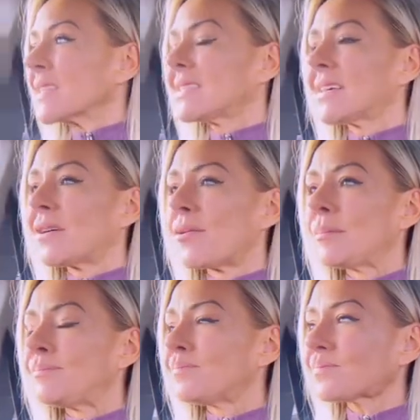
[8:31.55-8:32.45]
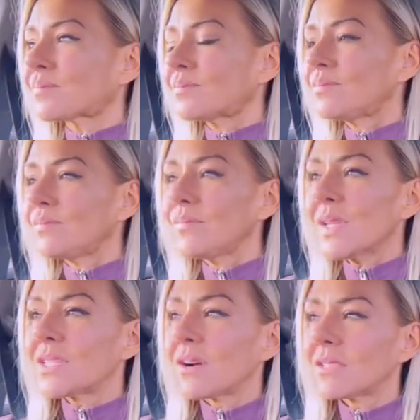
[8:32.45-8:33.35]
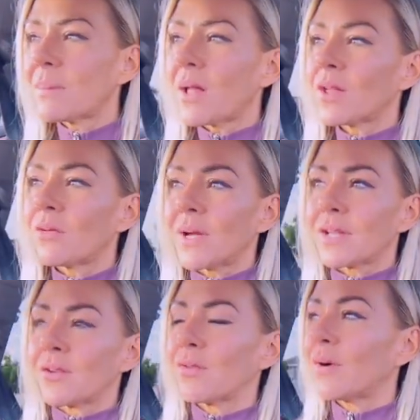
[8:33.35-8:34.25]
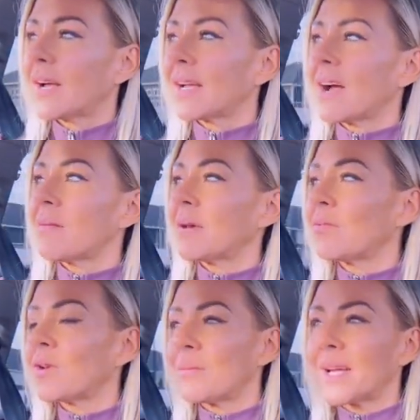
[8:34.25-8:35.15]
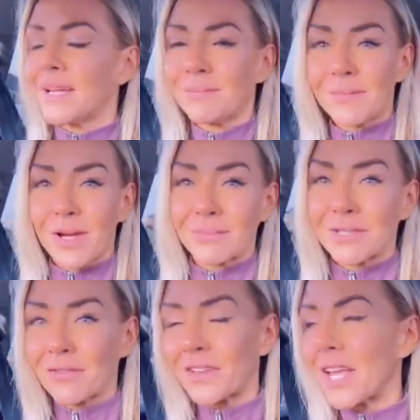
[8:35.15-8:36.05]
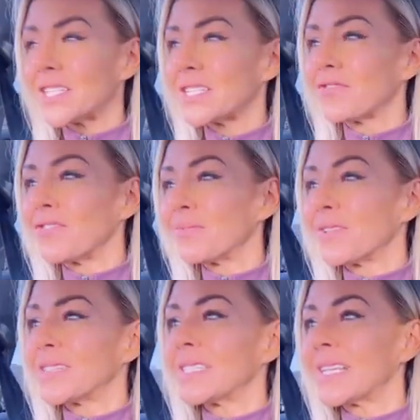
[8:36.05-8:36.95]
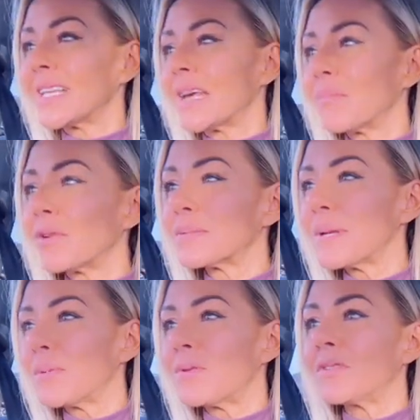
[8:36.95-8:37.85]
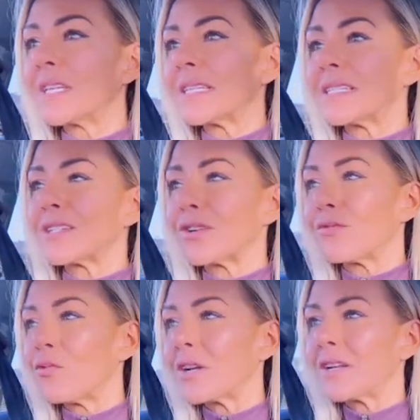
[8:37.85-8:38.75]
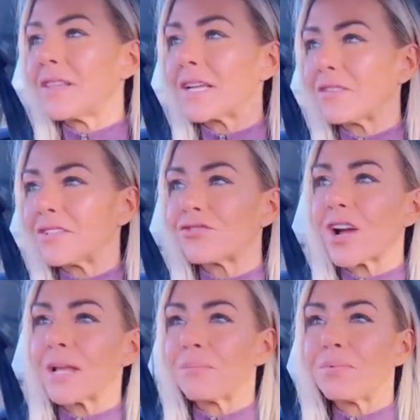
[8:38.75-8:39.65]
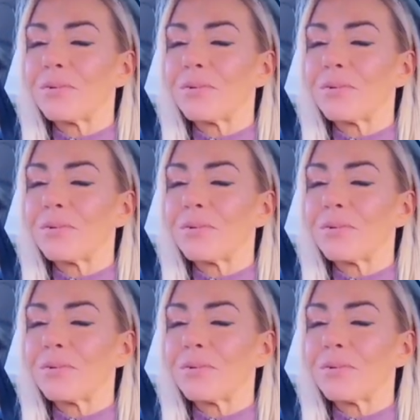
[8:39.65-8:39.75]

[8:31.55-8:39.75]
So, Charles Poliquin, who I got my, one of my um, certifications from, used to say that most people only deserve one lick of a dried